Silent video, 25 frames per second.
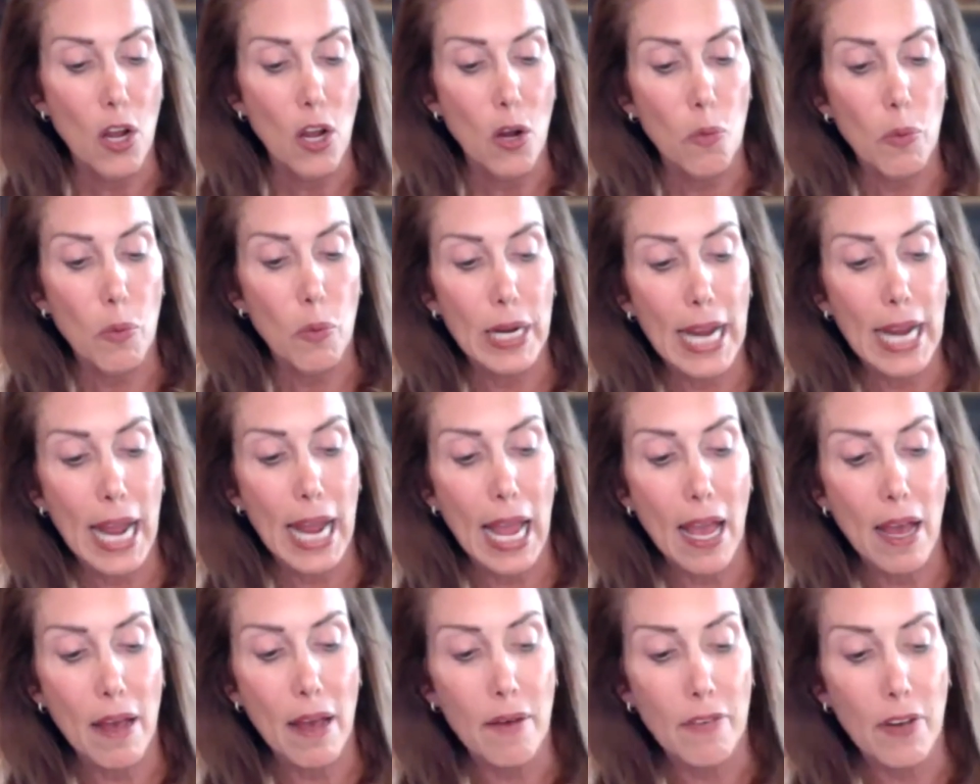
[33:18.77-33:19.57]
We
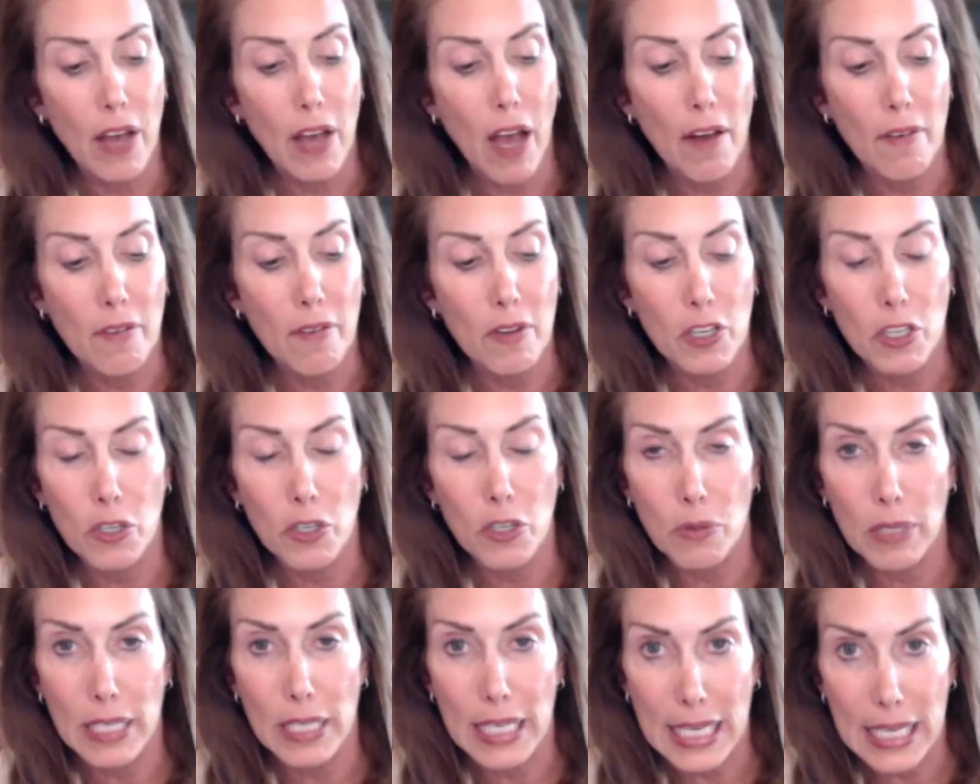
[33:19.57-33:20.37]
have, you
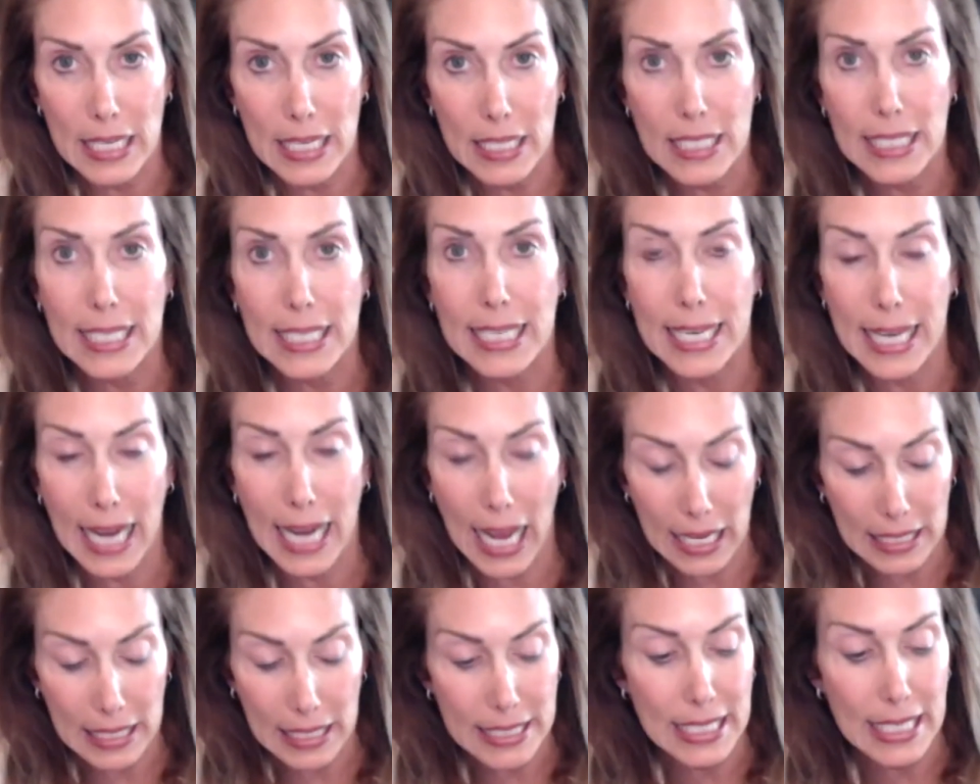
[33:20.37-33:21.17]
need to
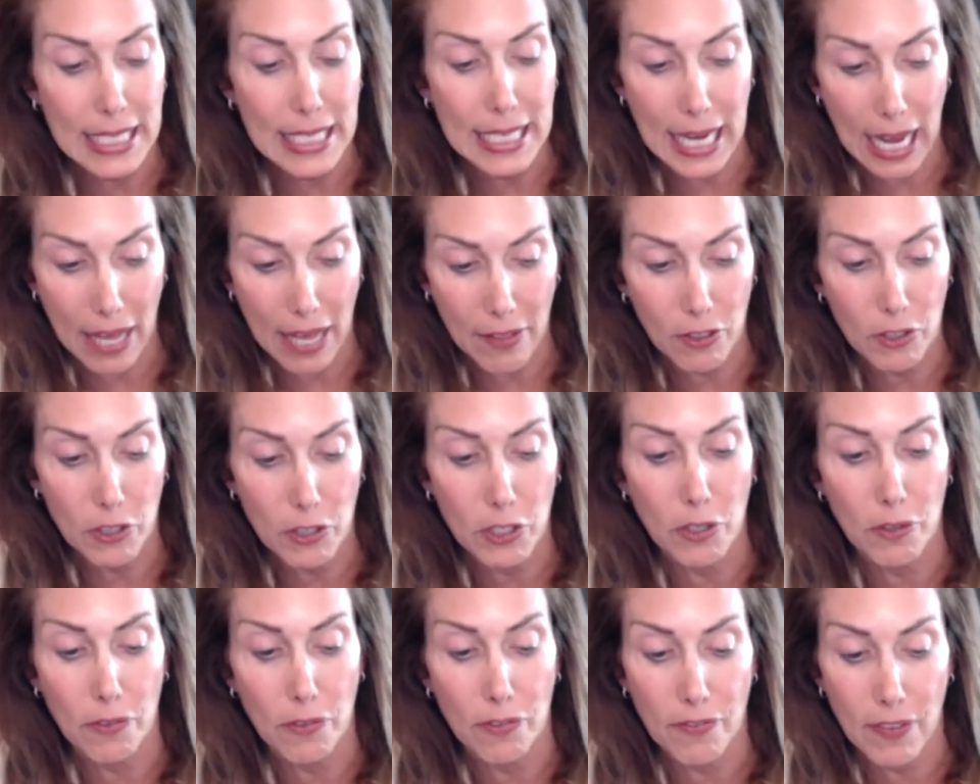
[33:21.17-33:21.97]
get together
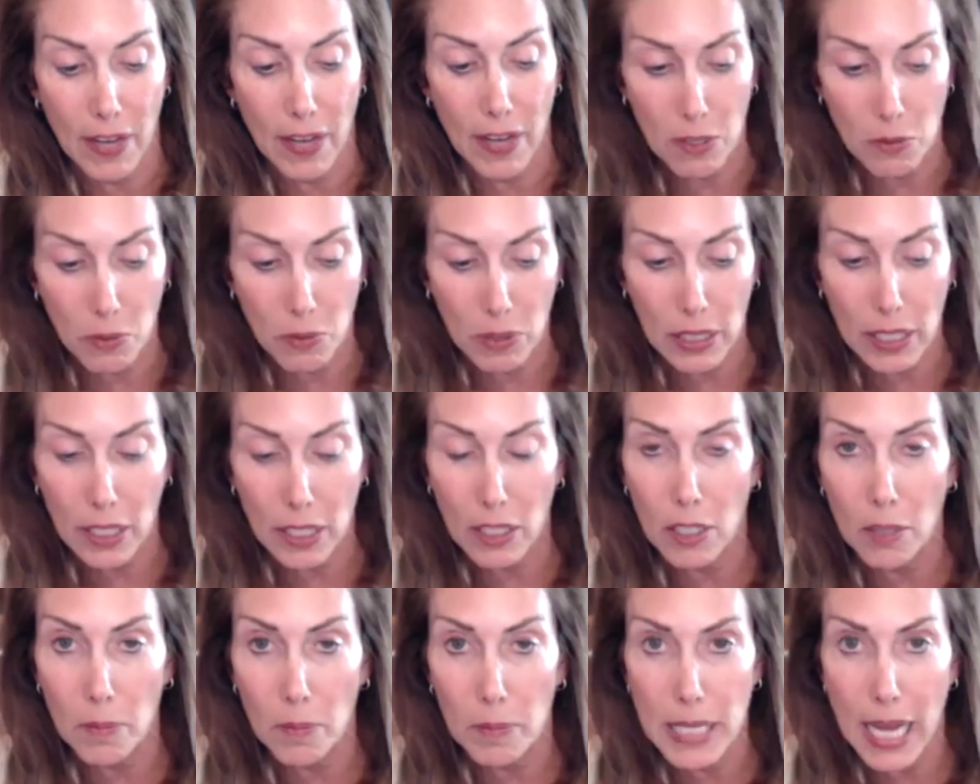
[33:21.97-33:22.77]
your federal
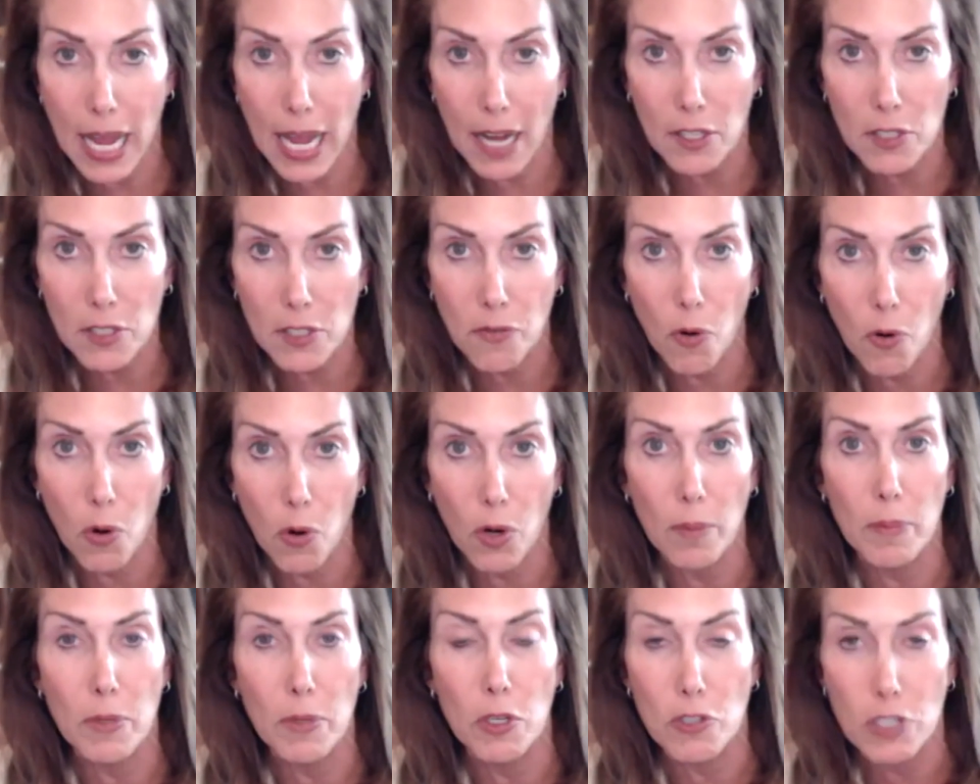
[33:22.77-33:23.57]
income tax
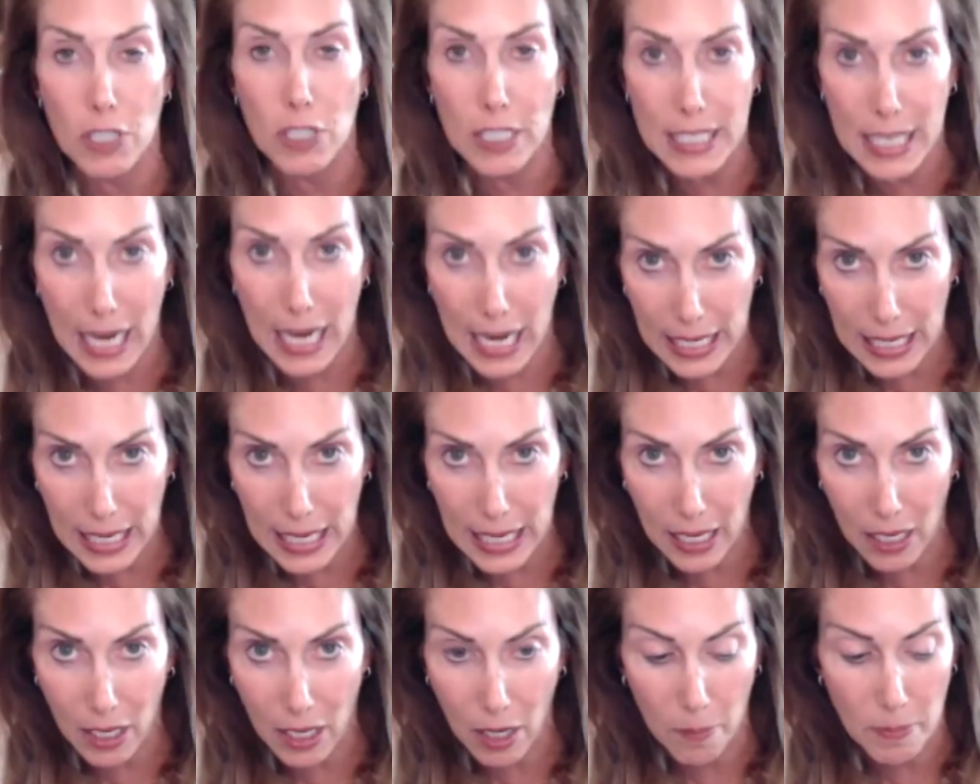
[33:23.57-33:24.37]
form, your state
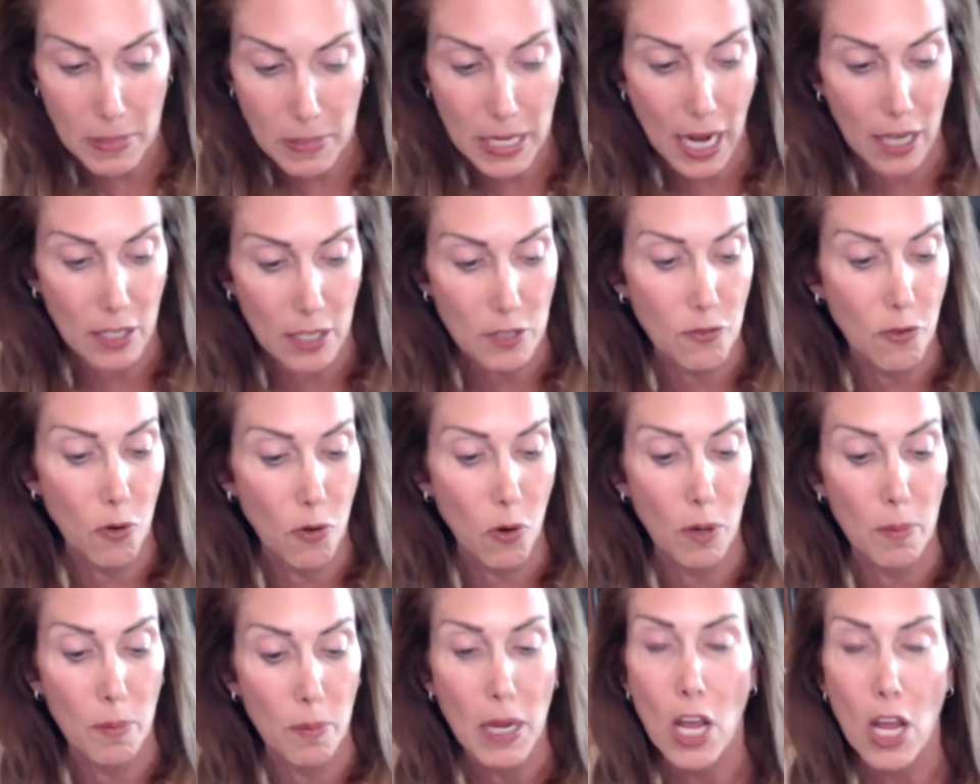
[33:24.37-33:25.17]
income tax
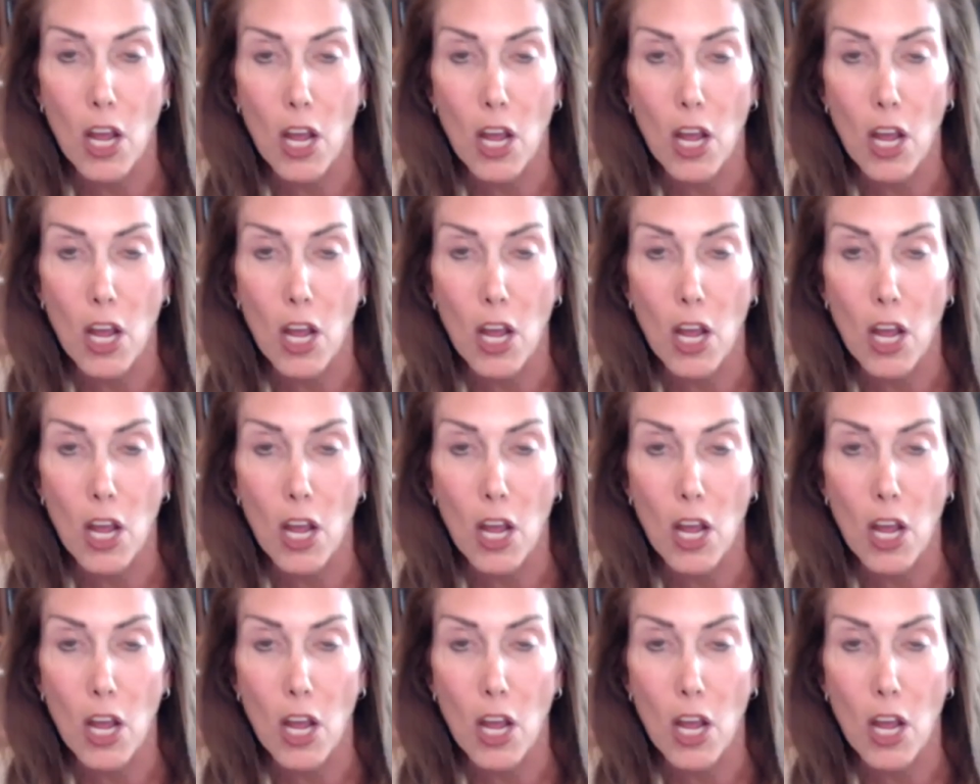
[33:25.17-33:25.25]
form,